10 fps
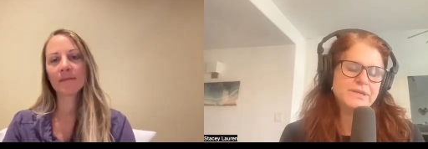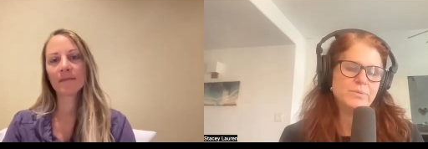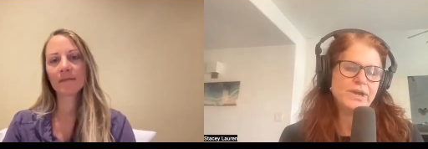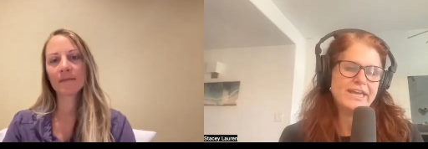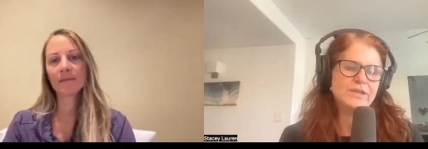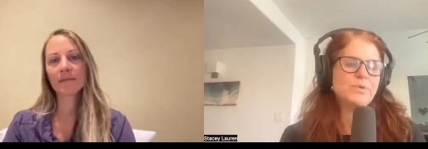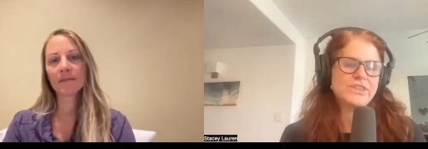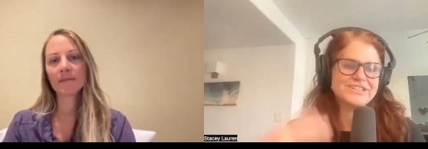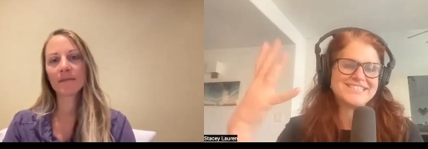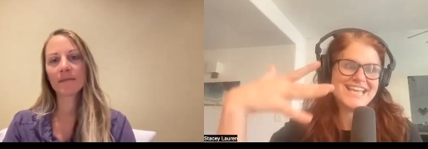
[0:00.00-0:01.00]
Speaker 1: be a way? And
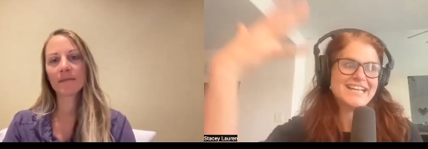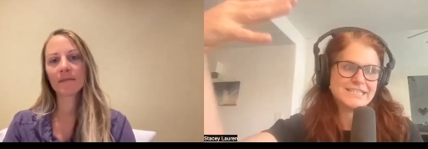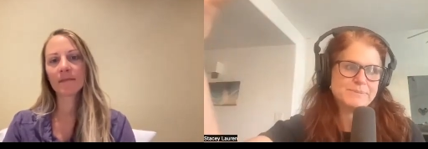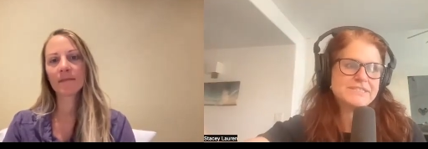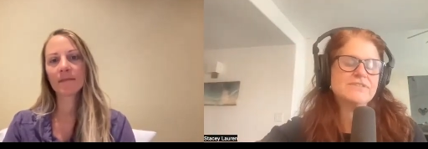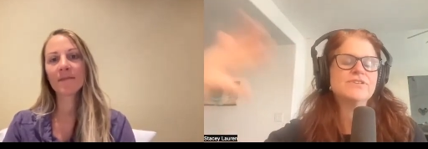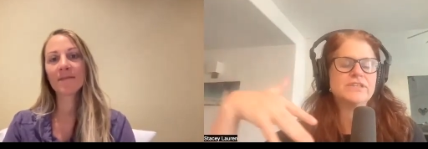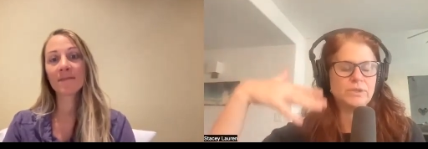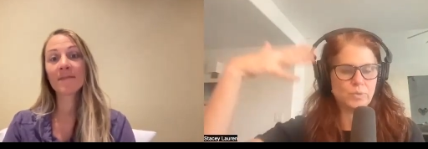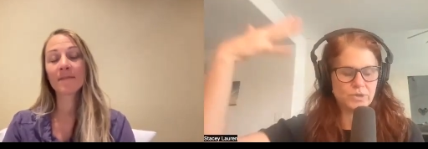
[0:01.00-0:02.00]
whether it's that
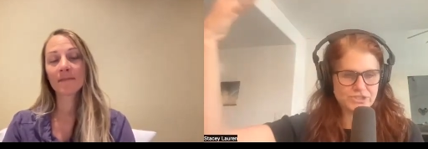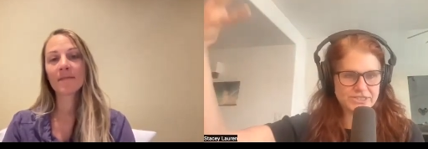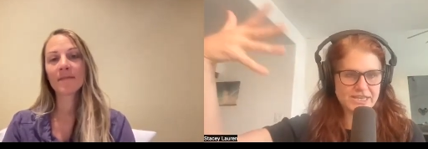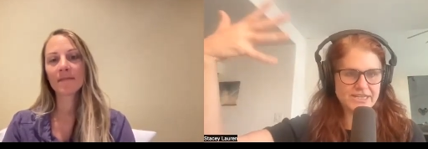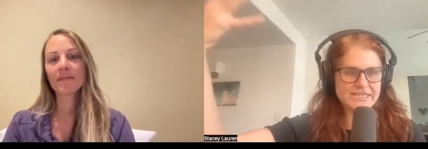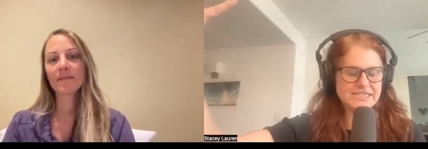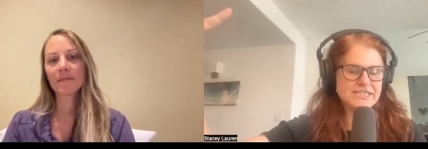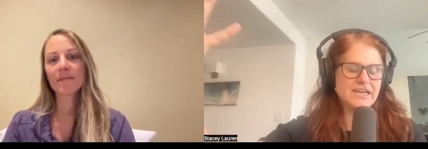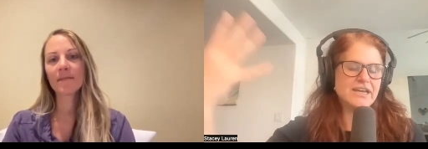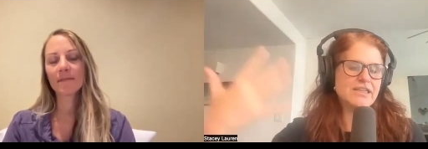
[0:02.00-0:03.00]
specifically or just that
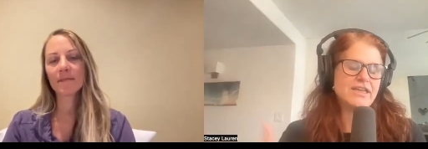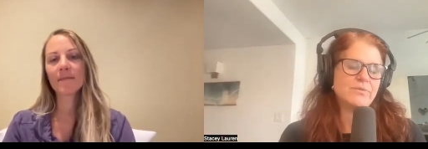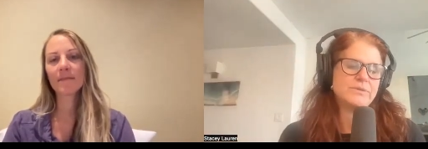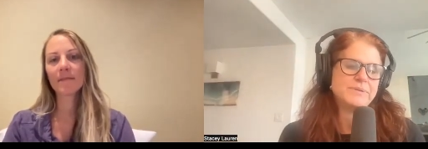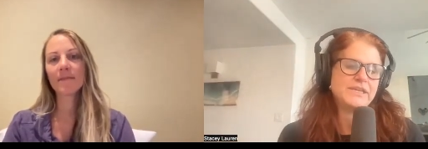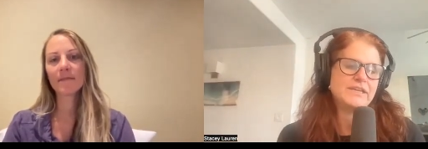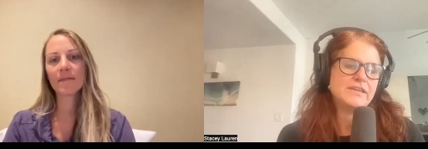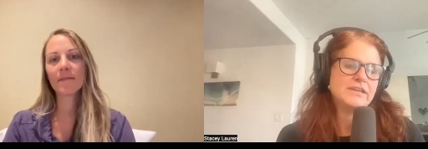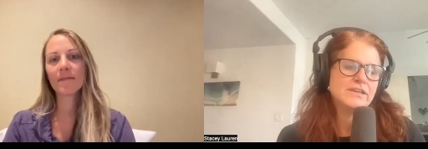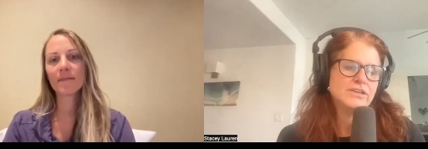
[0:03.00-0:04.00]
idea that would be
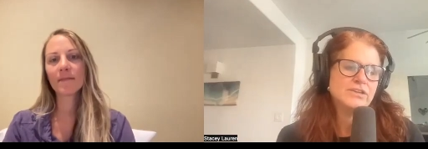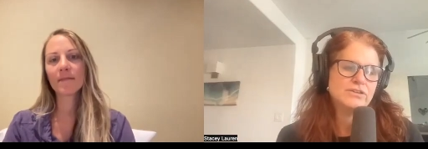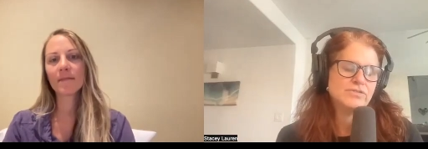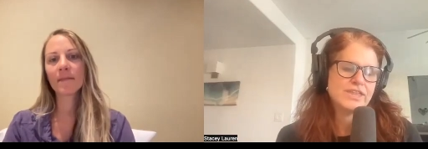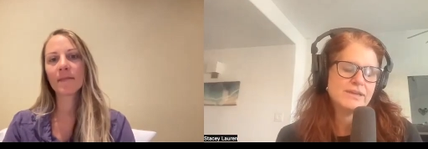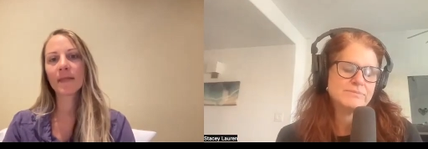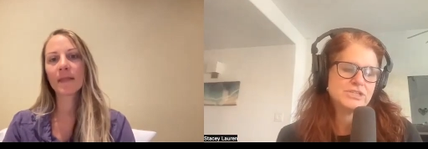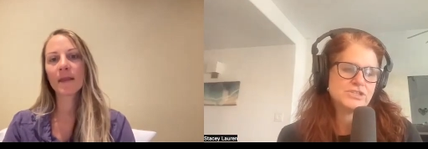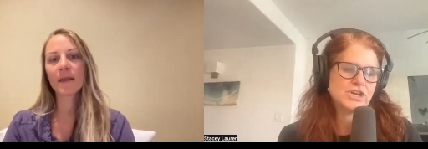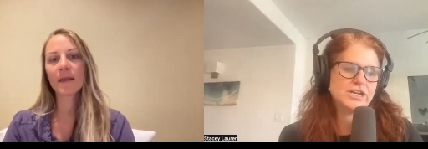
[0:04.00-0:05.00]
good for them to
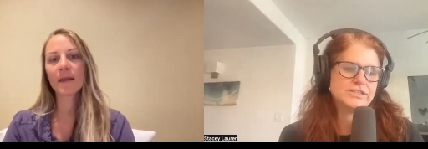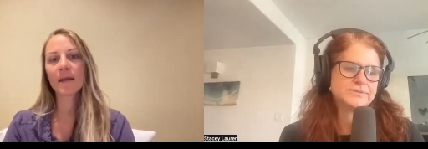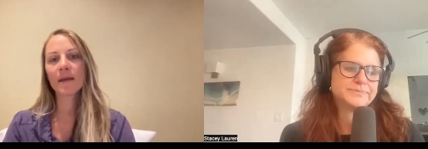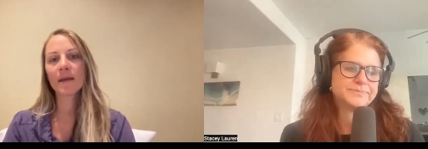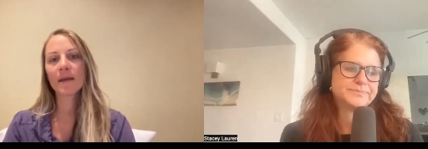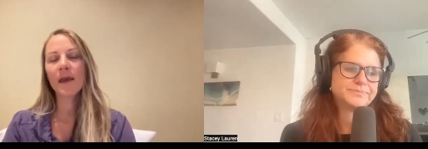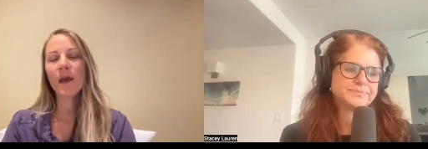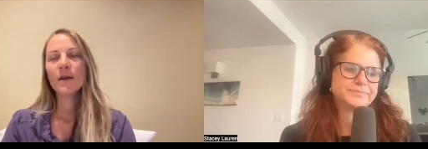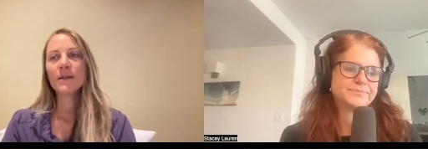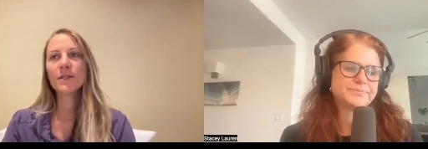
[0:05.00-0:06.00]
start?
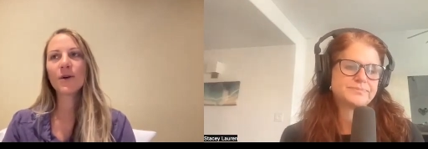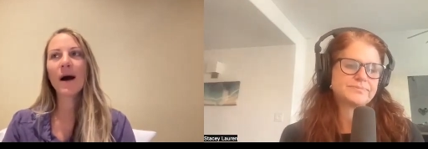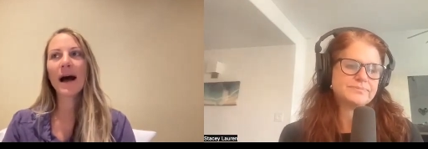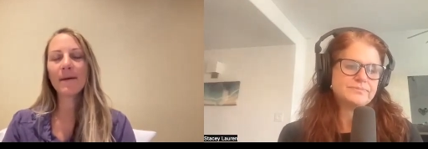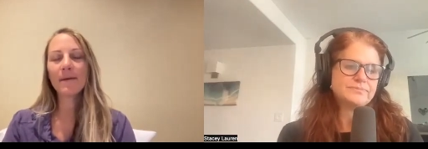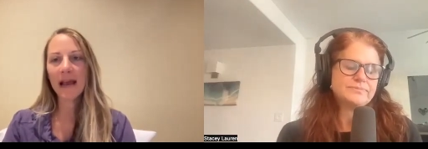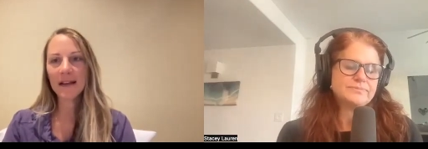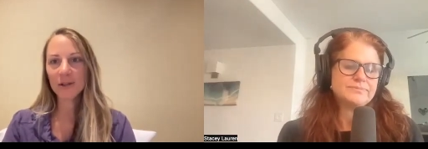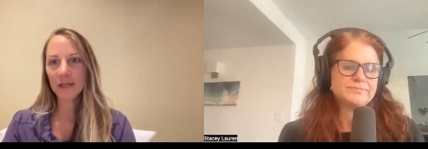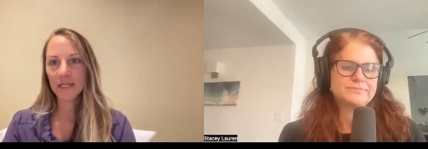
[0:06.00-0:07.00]
Speaker 2: So I would
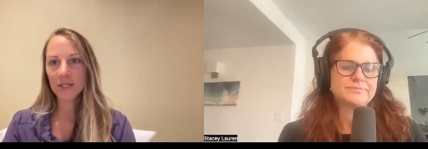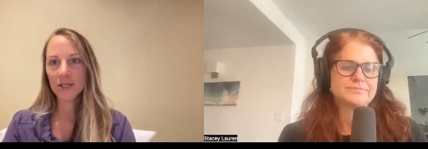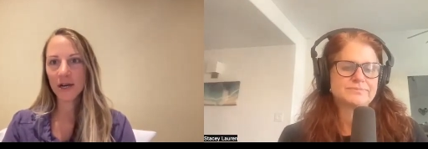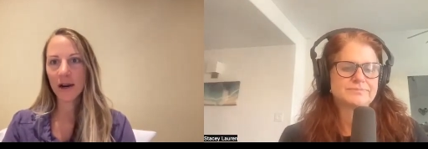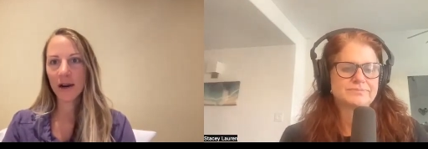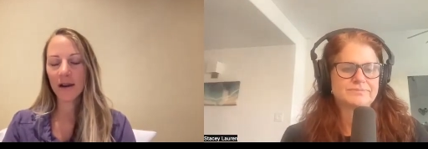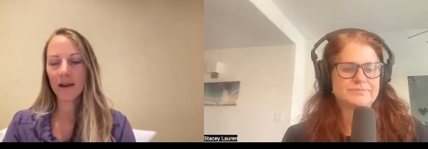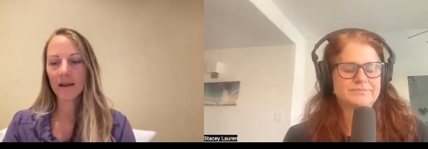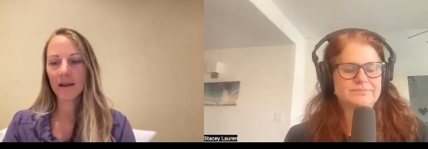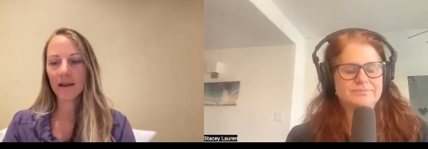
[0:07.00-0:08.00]
actually start
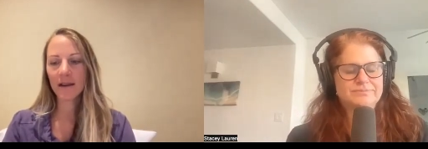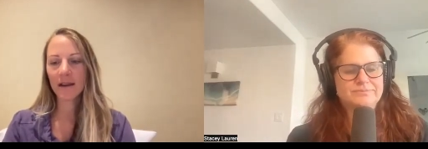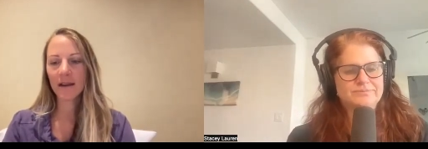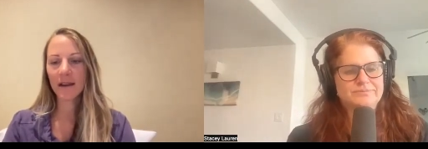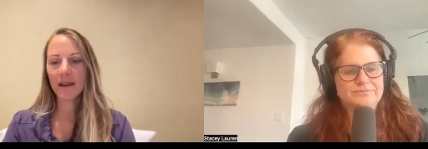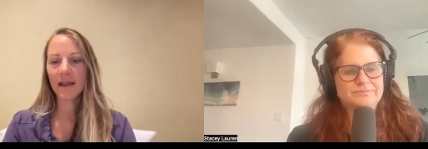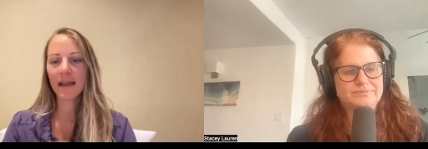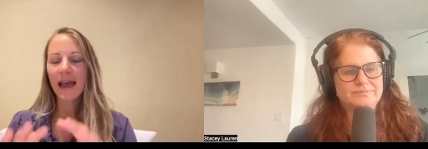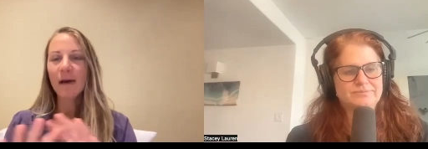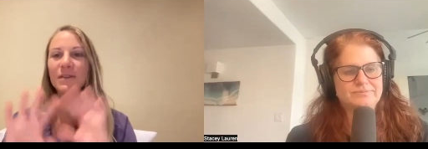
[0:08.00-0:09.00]

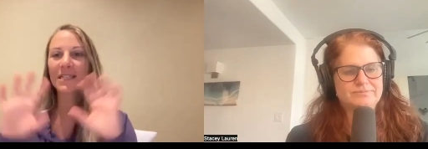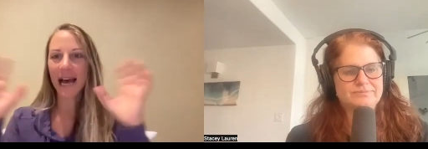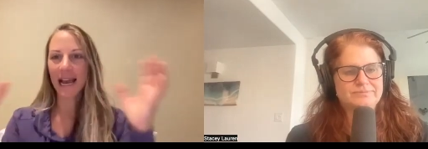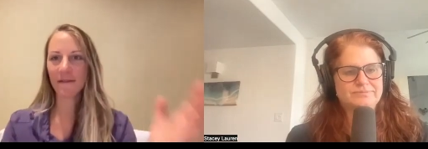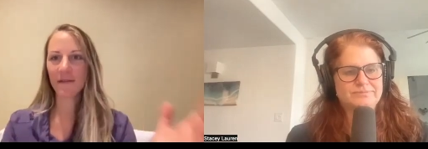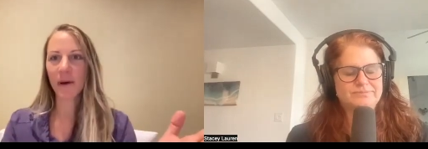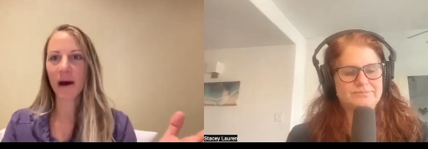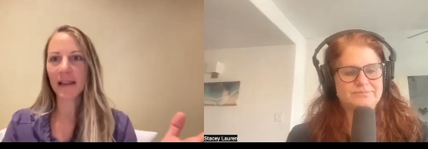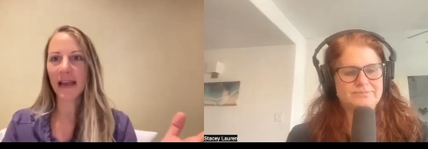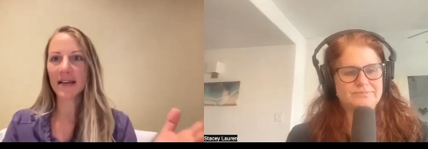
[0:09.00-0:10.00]
outside of the
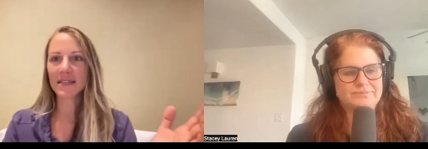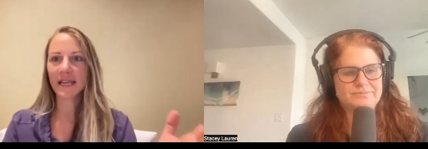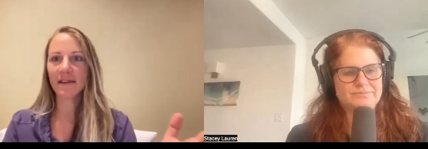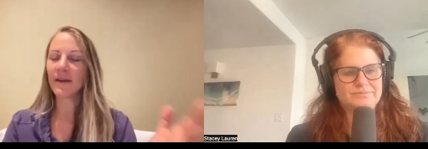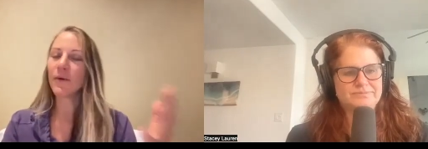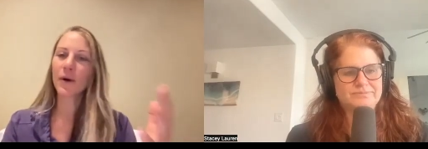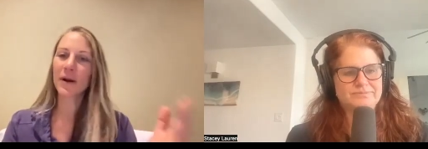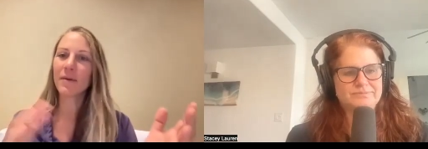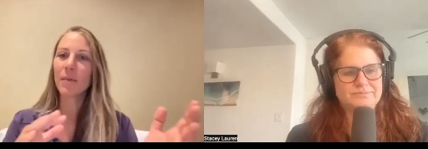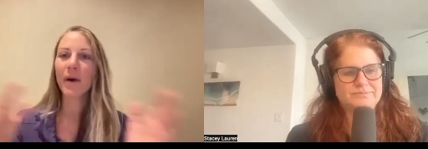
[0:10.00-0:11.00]
podcast even
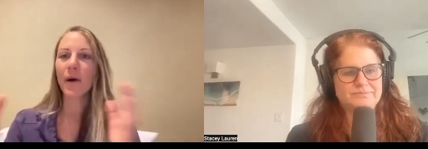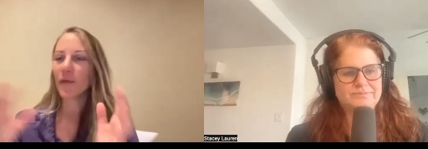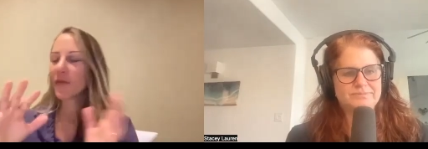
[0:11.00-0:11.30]
or both